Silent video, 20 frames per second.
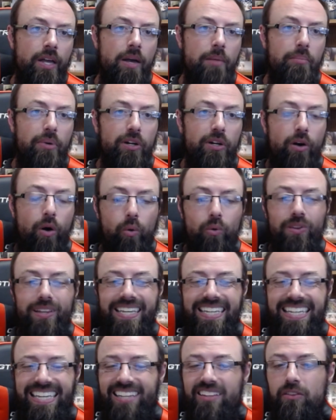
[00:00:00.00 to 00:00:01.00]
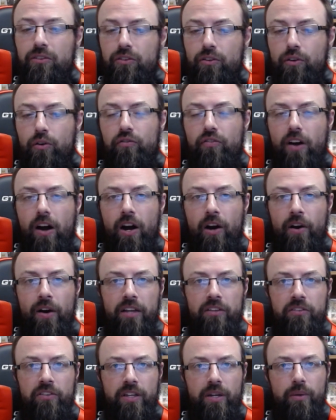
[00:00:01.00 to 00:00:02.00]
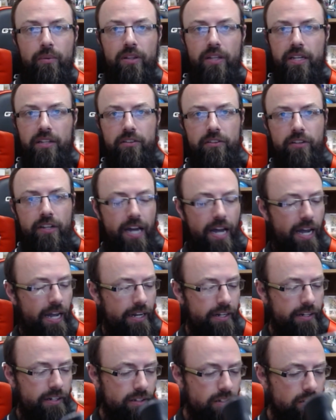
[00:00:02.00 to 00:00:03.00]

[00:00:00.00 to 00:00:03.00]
but only insofar as they relate to God.